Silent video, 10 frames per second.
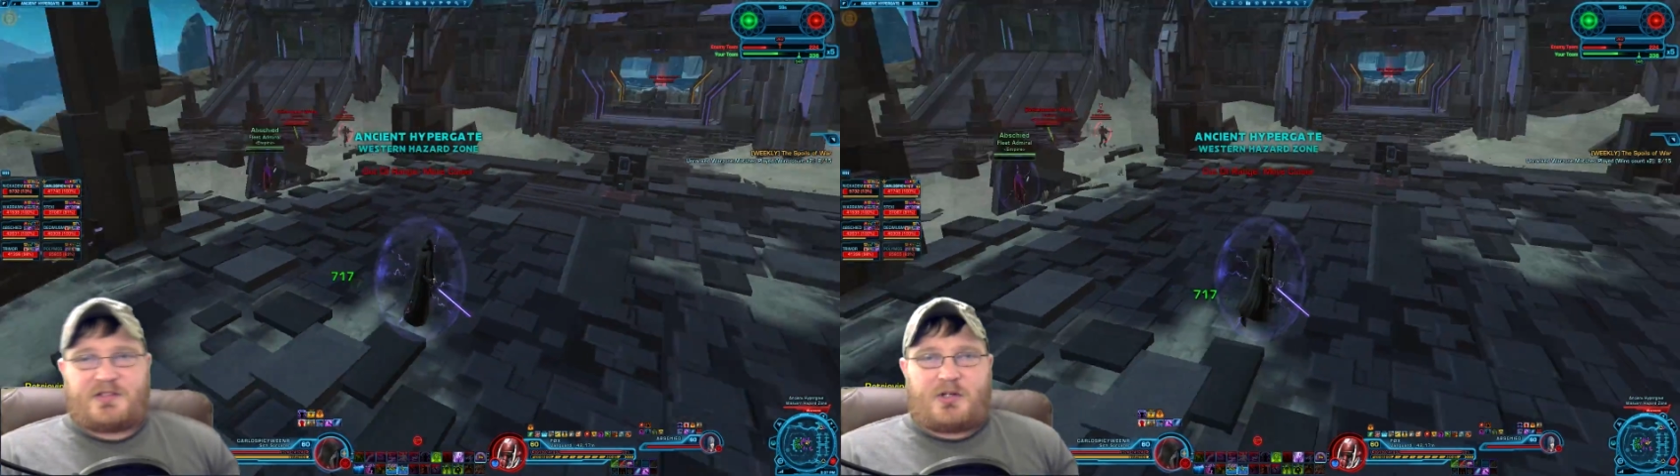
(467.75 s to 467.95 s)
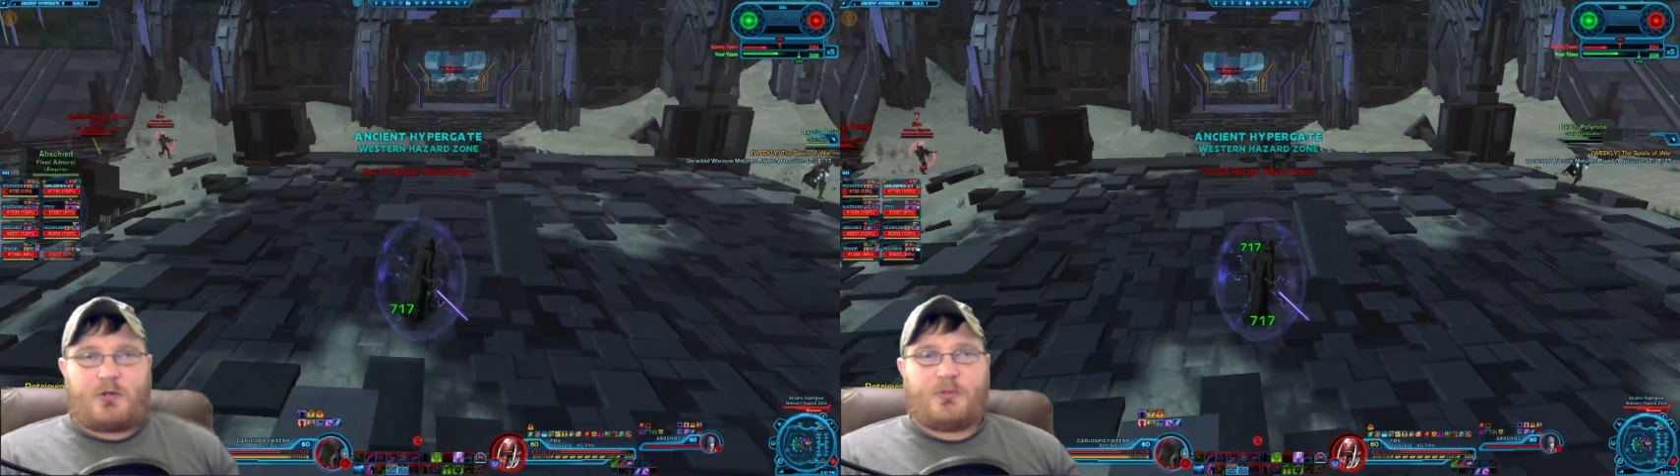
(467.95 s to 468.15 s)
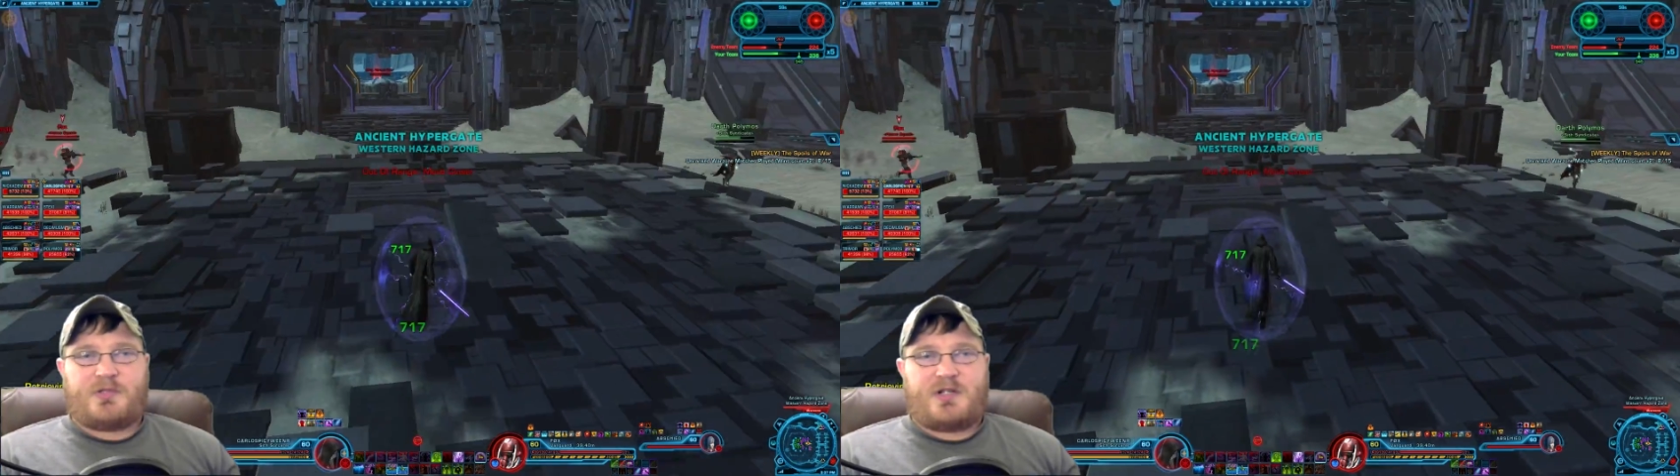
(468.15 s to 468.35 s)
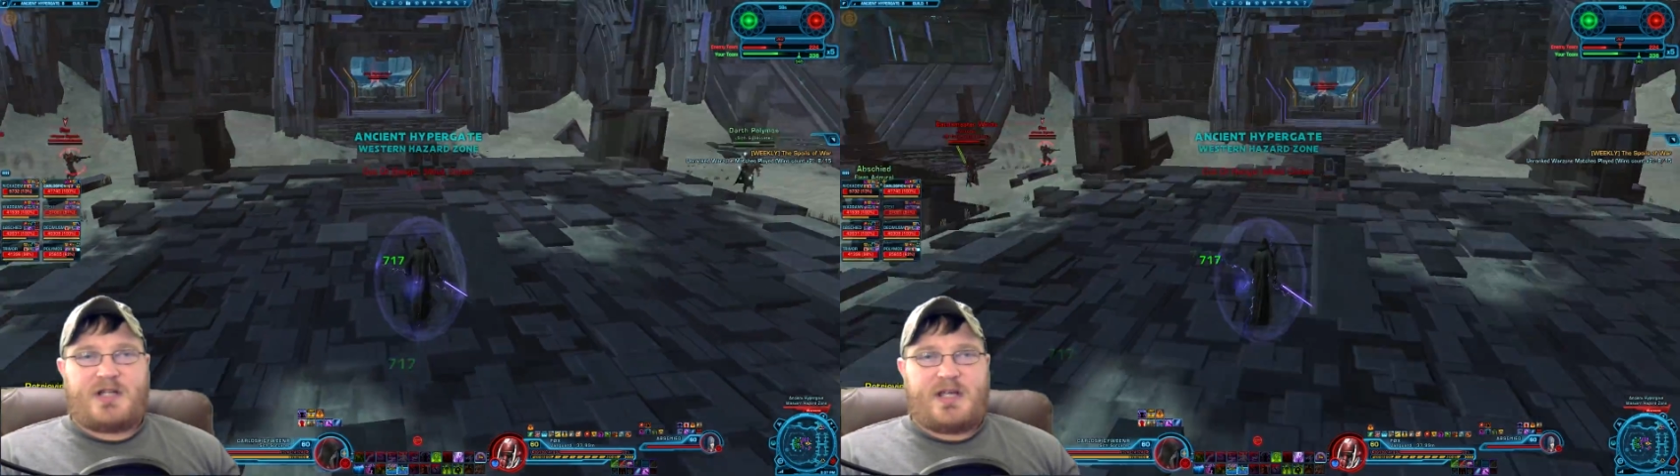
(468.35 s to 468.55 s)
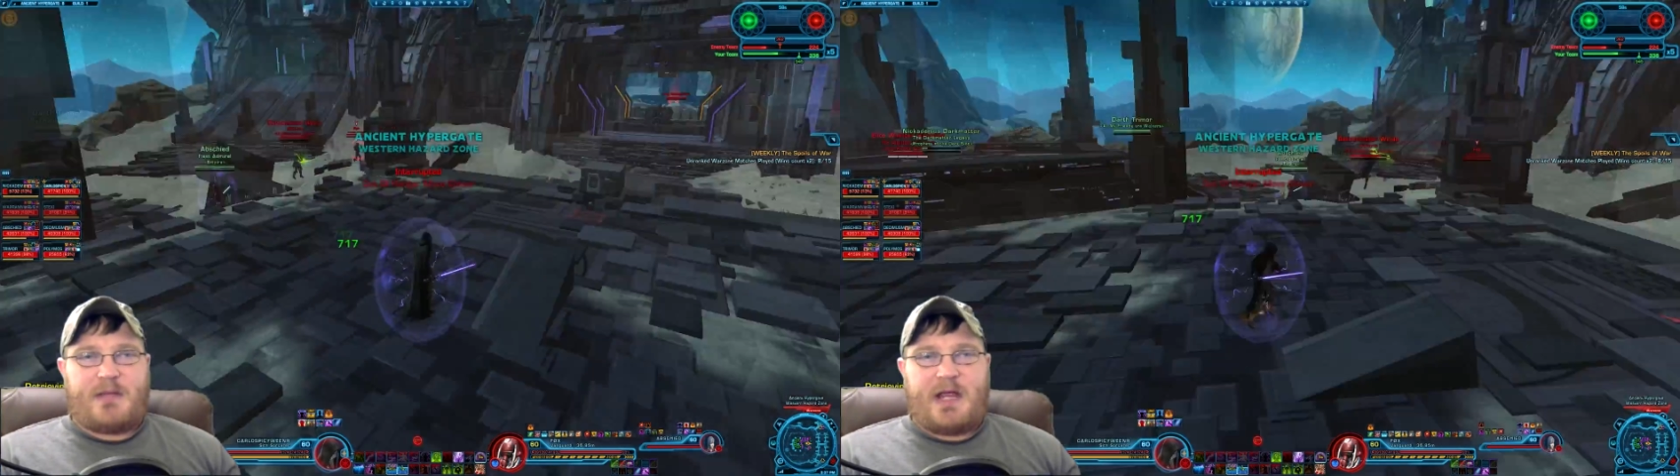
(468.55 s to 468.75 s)
circles on a
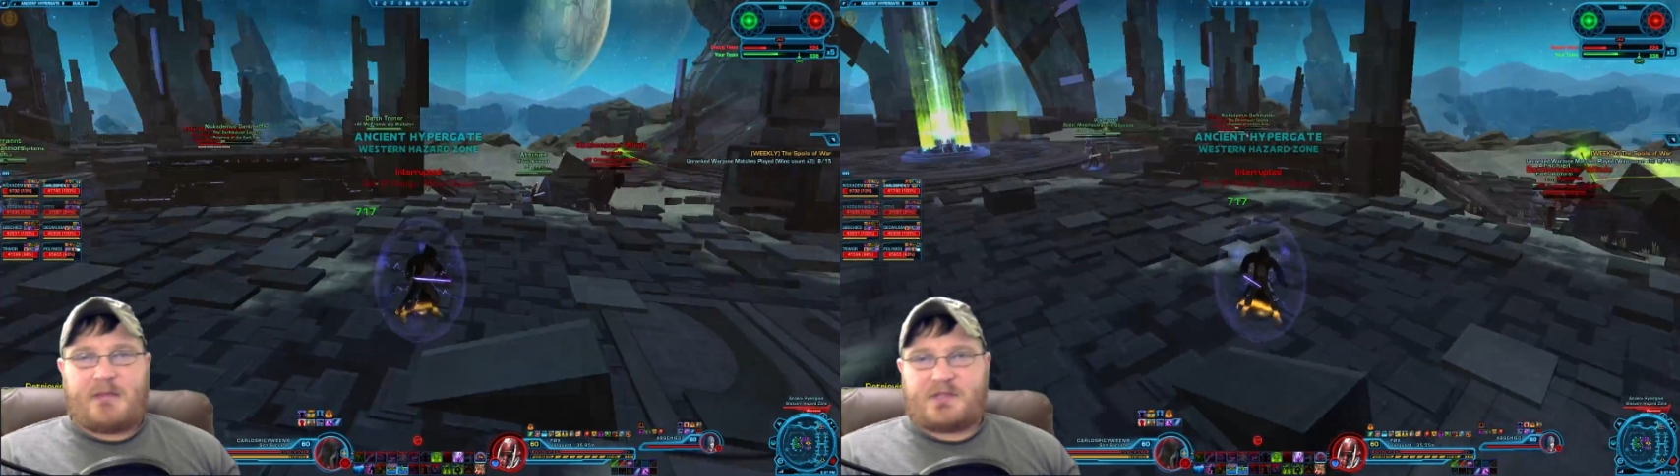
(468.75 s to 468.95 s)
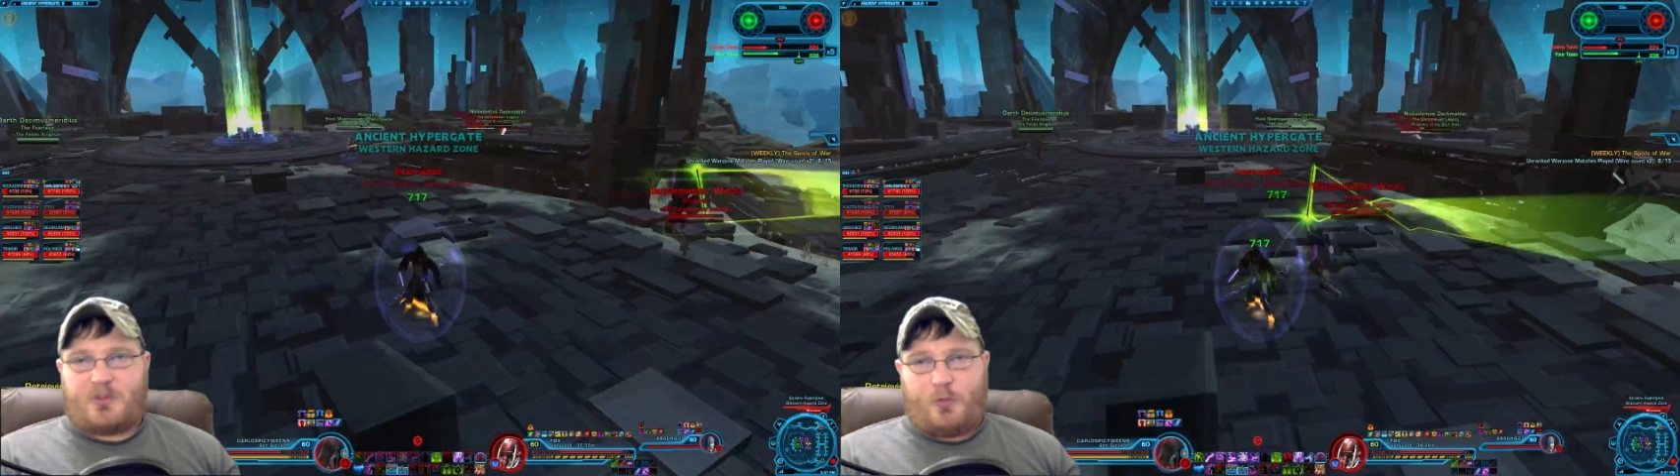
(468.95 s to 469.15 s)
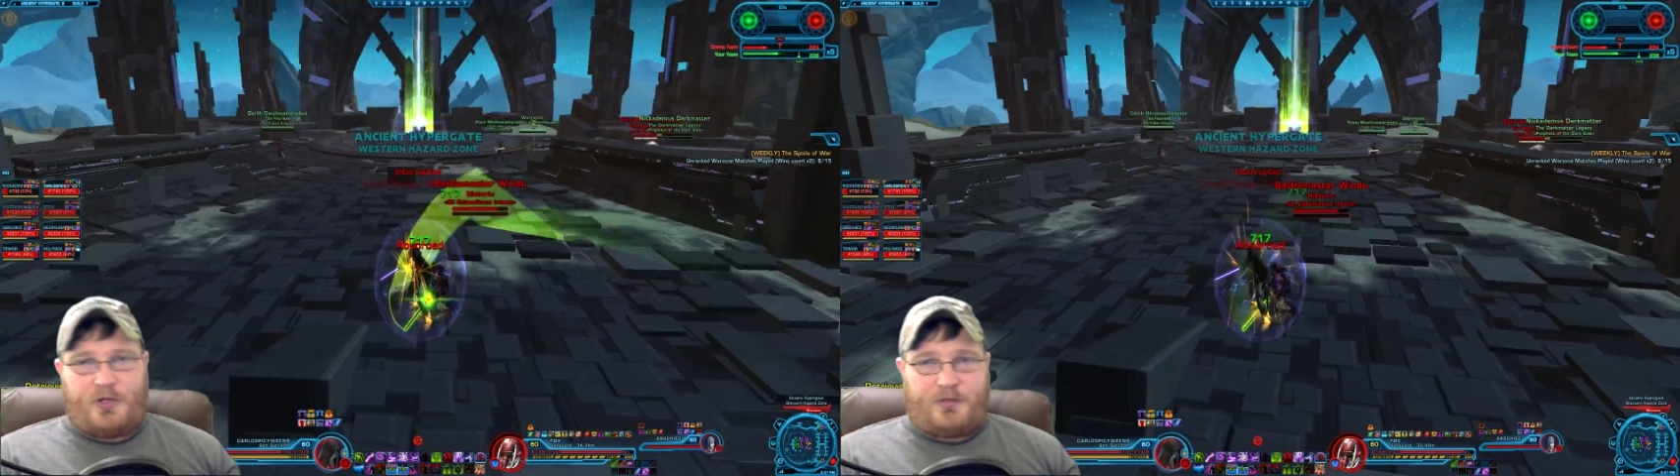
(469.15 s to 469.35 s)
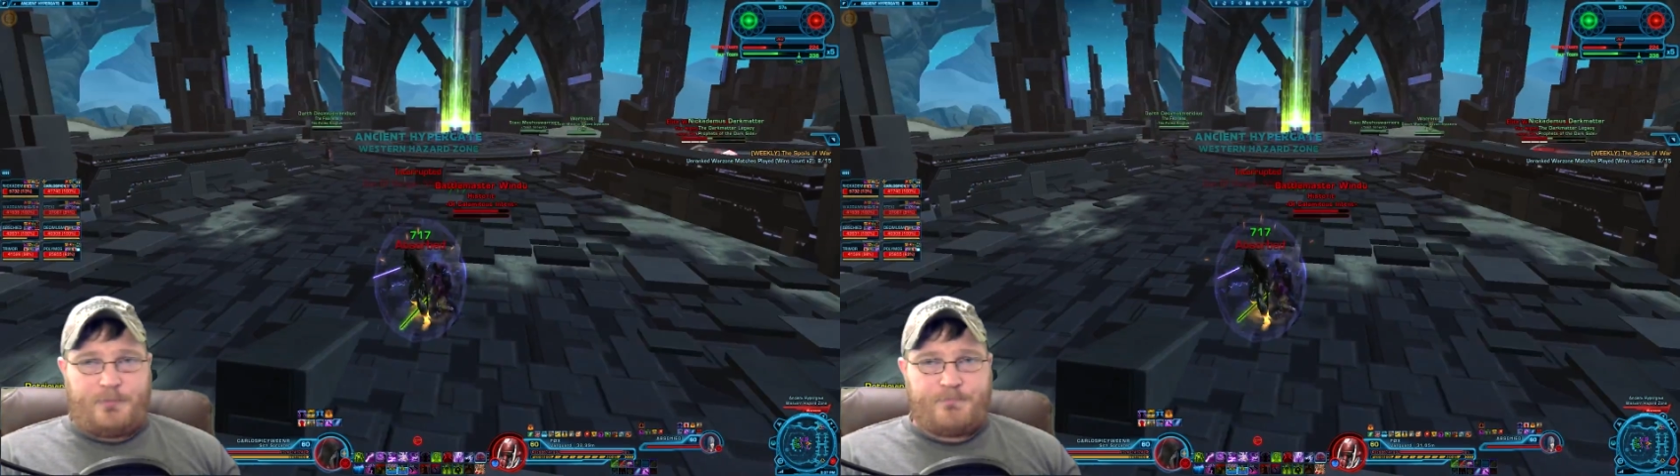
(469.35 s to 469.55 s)
damn hamster wheel.